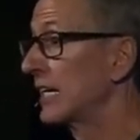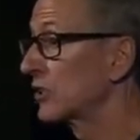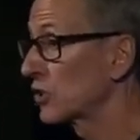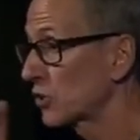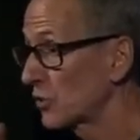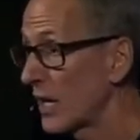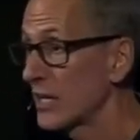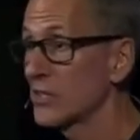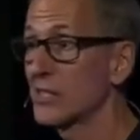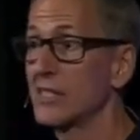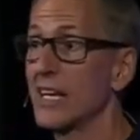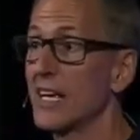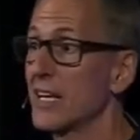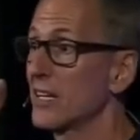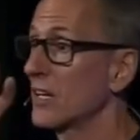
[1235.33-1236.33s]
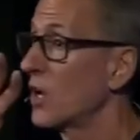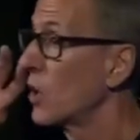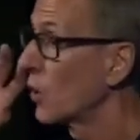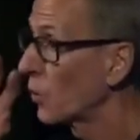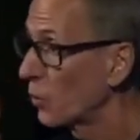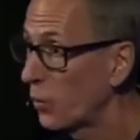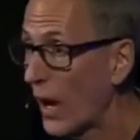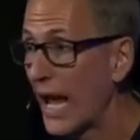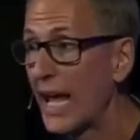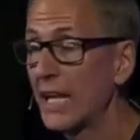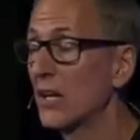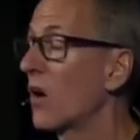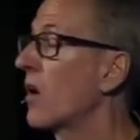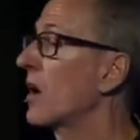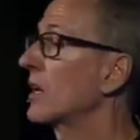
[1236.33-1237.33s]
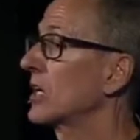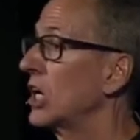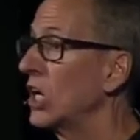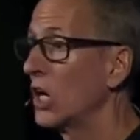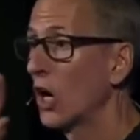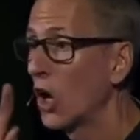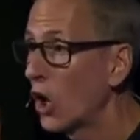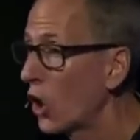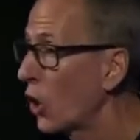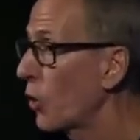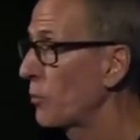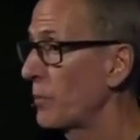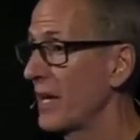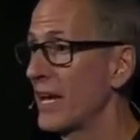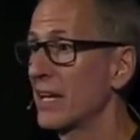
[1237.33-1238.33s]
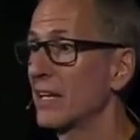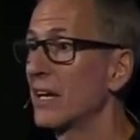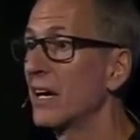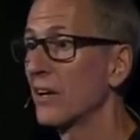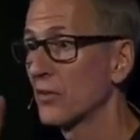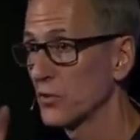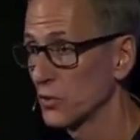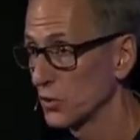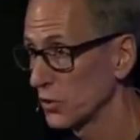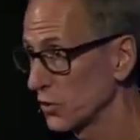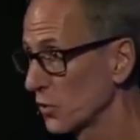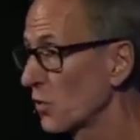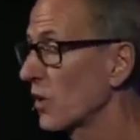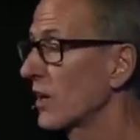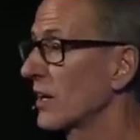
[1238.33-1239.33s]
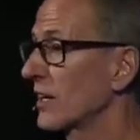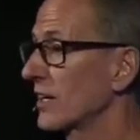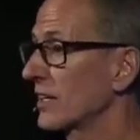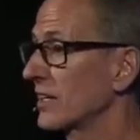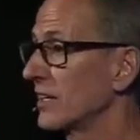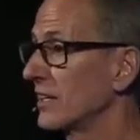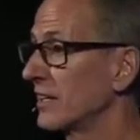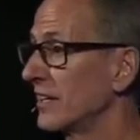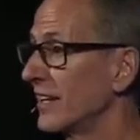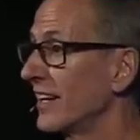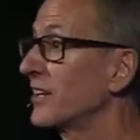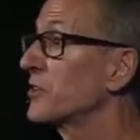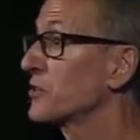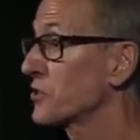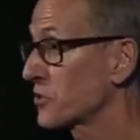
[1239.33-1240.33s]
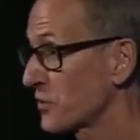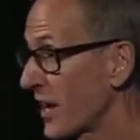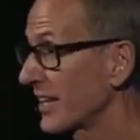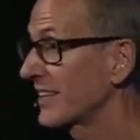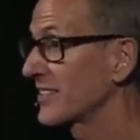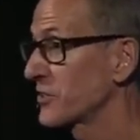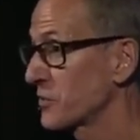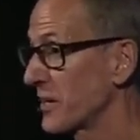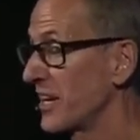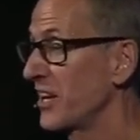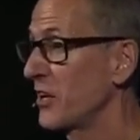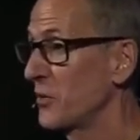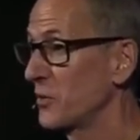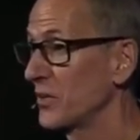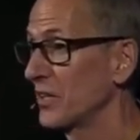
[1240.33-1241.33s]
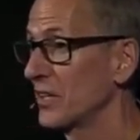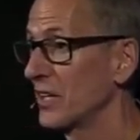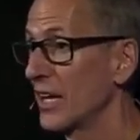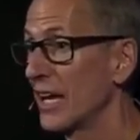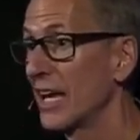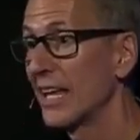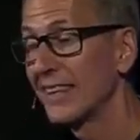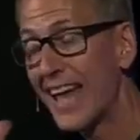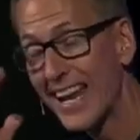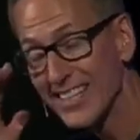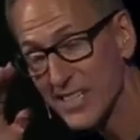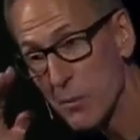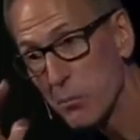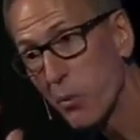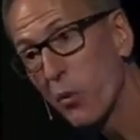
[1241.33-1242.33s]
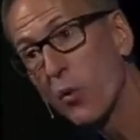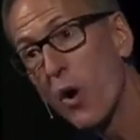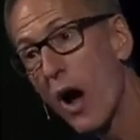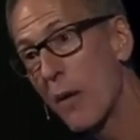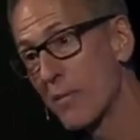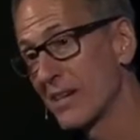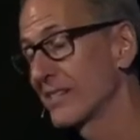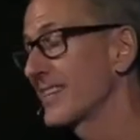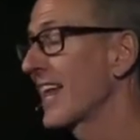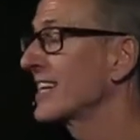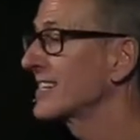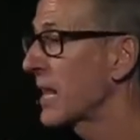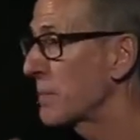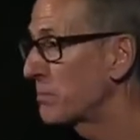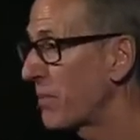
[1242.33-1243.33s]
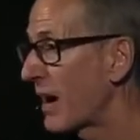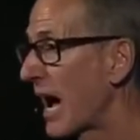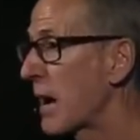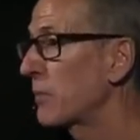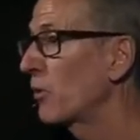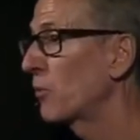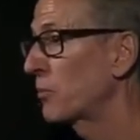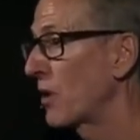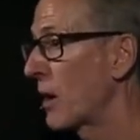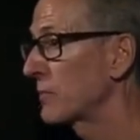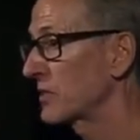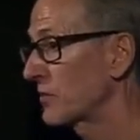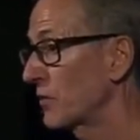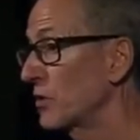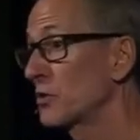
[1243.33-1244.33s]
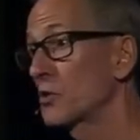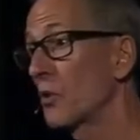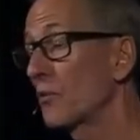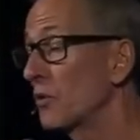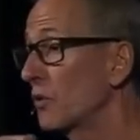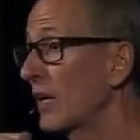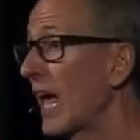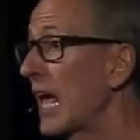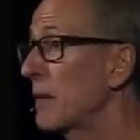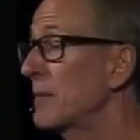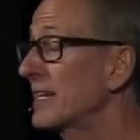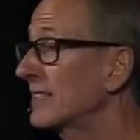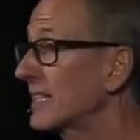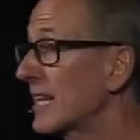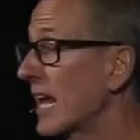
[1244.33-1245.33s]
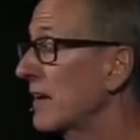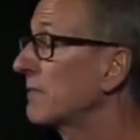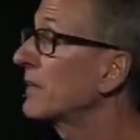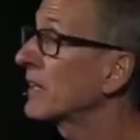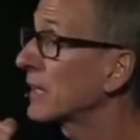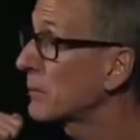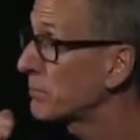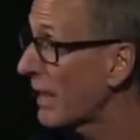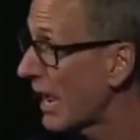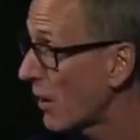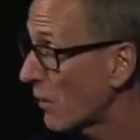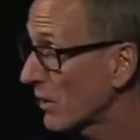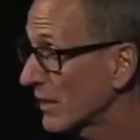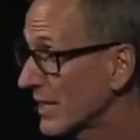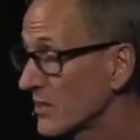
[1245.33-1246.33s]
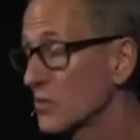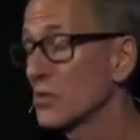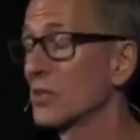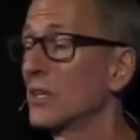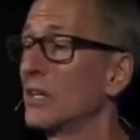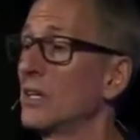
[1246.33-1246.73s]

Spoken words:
trust in, wait on, hope in the Lord, your strength is renewed. That is a promise. That is a Bible promise for you. So if you came in today feeling powerless,